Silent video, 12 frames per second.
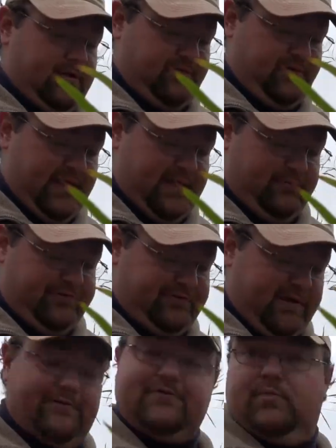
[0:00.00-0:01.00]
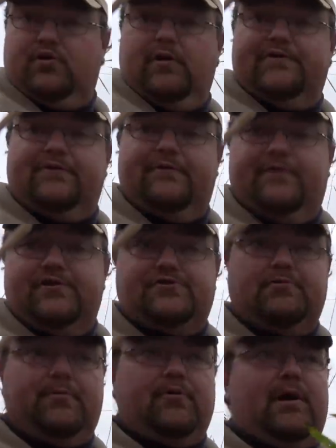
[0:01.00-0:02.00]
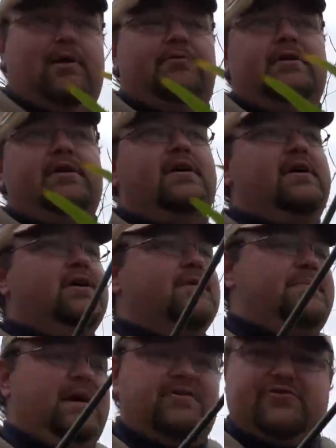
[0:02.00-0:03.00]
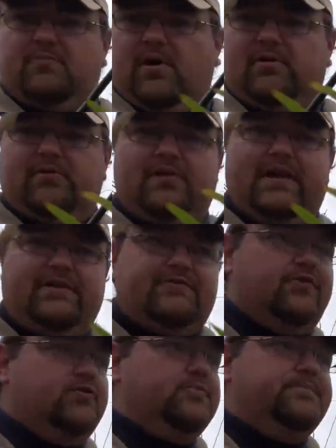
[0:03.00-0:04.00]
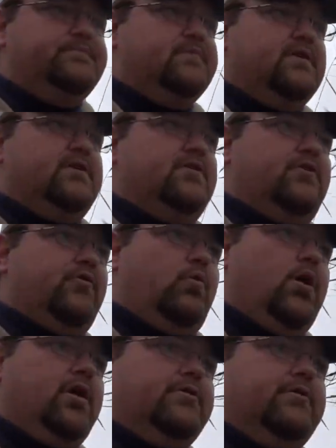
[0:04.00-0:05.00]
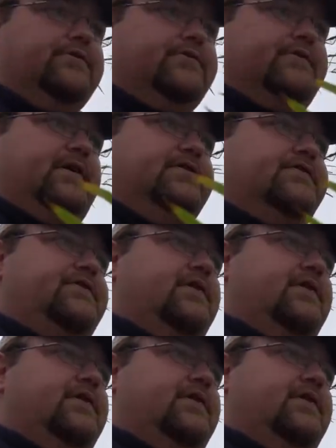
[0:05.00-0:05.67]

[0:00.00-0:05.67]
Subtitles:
this shallow flat, we still have some aggressive fish swimming around. Being a smaller lake too, you know, the water is